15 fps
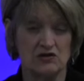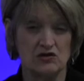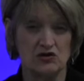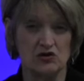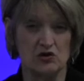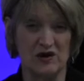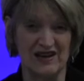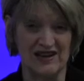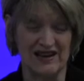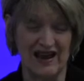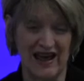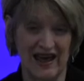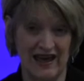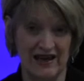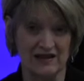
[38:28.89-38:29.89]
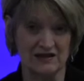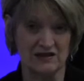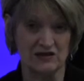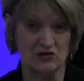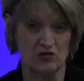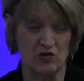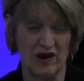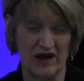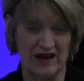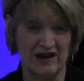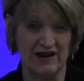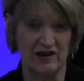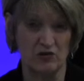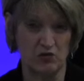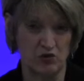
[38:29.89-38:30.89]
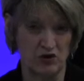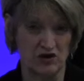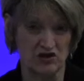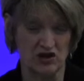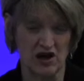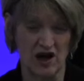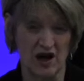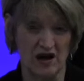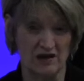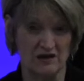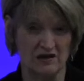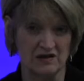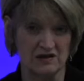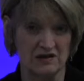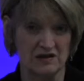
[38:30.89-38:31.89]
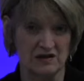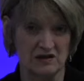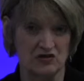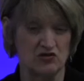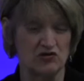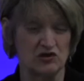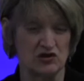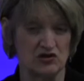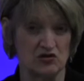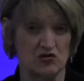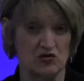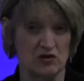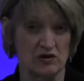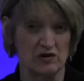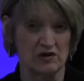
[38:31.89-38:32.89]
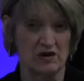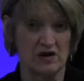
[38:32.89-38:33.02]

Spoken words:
to enhance the rate at which continence is restored.